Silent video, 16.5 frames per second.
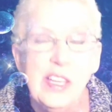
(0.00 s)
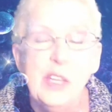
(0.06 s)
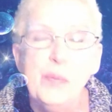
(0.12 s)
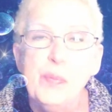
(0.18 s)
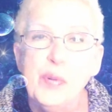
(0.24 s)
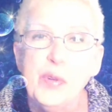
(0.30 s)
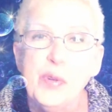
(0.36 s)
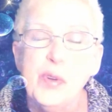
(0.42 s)

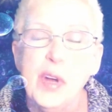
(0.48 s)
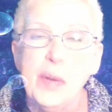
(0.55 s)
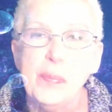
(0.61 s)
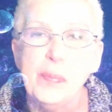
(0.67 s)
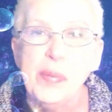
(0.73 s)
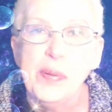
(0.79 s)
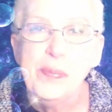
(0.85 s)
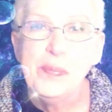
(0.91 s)
prep.
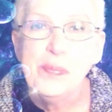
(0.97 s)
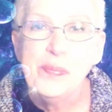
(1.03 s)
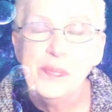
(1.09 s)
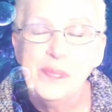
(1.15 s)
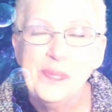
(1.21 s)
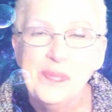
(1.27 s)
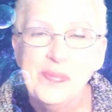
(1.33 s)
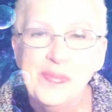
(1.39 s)

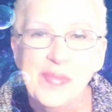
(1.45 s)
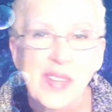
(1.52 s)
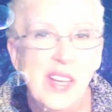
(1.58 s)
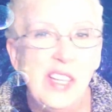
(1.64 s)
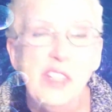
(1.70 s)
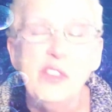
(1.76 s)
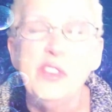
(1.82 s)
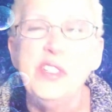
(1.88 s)
I
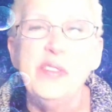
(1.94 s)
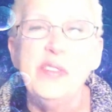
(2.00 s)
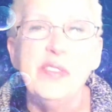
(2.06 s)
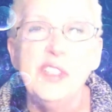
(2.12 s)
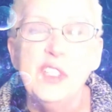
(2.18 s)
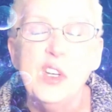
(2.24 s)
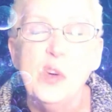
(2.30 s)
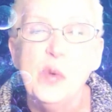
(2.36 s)
don't even
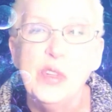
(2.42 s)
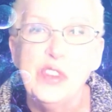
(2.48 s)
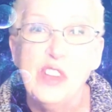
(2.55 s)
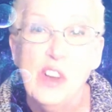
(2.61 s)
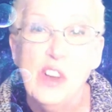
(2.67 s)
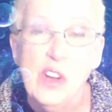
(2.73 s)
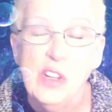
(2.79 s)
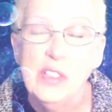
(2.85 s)
know what the
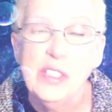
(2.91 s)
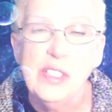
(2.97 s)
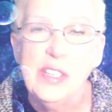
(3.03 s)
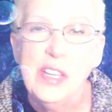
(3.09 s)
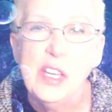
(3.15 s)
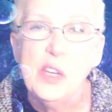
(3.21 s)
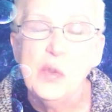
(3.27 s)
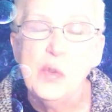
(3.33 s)

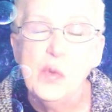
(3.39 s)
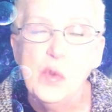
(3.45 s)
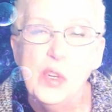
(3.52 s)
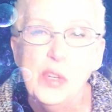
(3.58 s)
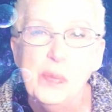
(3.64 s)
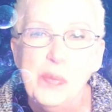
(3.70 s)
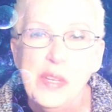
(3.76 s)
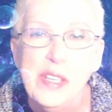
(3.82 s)
holiday would
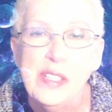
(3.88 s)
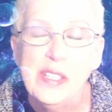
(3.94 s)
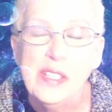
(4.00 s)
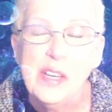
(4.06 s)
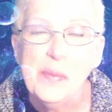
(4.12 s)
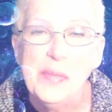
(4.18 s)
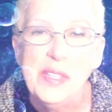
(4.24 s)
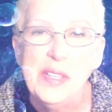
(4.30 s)
be
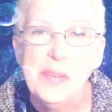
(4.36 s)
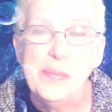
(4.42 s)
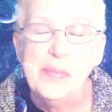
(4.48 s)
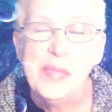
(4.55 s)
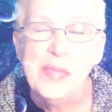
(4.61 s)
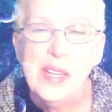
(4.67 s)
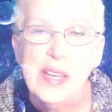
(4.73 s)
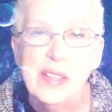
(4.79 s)
coming up
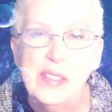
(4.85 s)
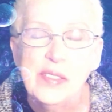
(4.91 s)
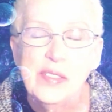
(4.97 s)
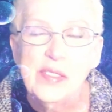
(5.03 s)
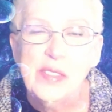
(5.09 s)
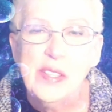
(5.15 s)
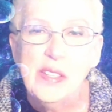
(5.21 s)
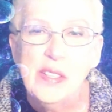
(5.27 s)
next.
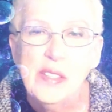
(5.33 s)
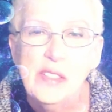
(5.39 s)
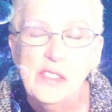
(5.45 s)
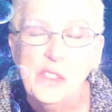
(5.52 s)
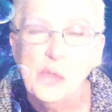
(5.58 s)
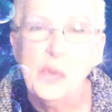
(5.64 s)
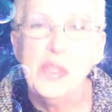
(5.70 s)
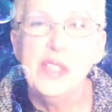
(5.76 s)
Do we
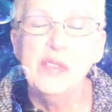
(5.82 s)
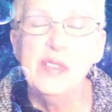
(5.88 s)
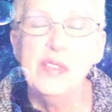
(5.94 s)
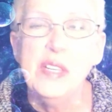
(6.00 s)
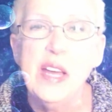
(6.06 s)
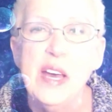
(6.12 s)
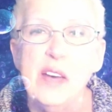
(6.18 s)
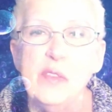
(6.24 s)
even
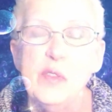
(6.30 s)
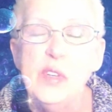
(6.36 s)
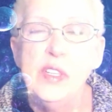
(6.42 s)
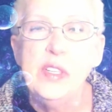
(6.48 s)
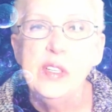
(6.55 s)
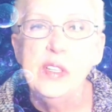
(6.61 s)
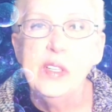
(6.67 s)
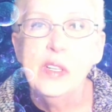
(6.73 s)
have one?
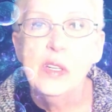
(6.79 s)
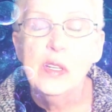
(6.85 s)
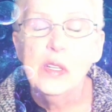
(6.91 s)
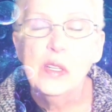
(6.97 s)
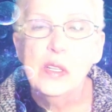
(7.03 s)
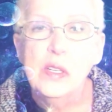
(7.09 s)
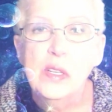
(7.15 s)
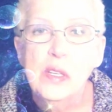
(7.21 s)

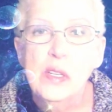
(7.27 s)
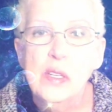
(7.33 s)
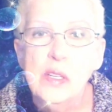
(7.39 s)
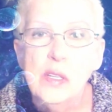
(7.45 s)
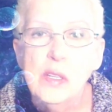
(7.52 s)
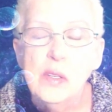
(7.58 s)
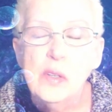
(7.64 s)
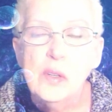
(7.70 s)

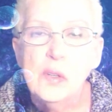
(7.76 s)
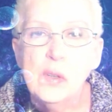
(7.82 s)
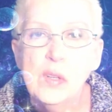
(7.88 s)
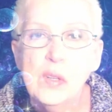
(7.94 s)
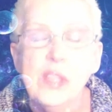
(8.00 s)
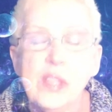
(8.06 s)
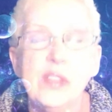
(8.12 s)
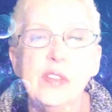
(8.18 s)
Wait,
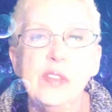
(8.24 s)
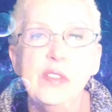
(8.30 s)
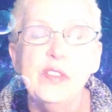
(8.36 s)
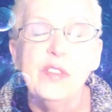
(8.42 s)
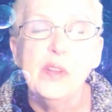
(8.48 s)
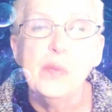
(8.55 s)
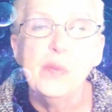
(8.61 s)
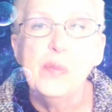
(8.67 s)

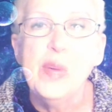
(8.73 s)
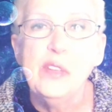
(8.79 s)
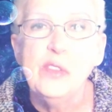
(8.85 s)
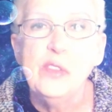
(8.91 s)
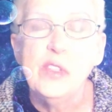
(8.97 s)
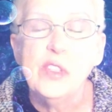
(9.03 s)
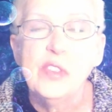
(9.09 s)
St. Patrick's